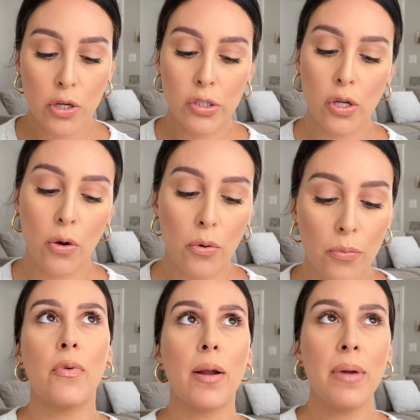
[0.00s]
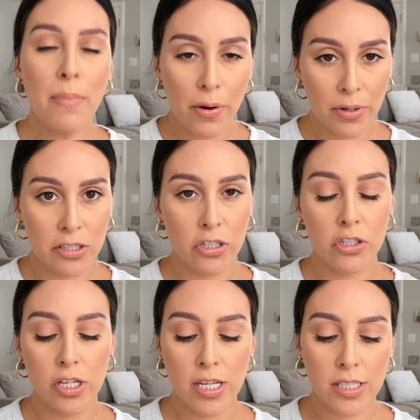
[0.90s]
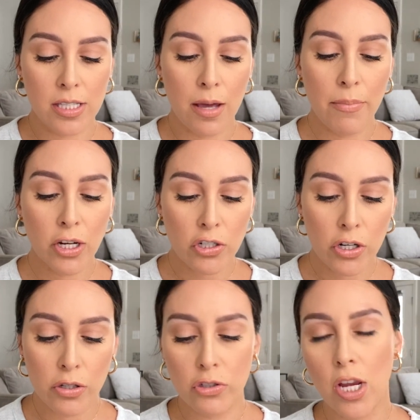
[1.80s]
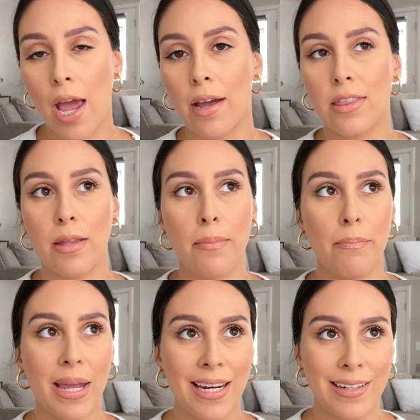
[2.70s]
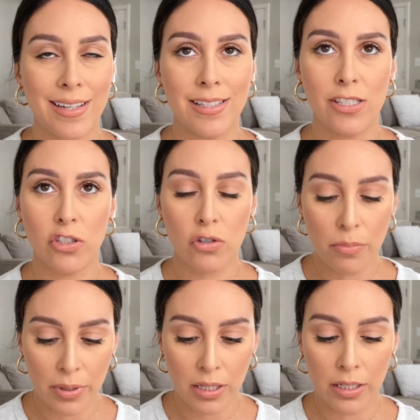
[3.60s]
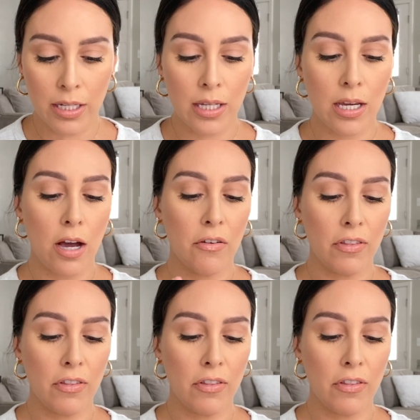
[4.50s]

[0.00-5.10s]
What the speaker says: So what I mean by research is make sure you check the maintenance, durability of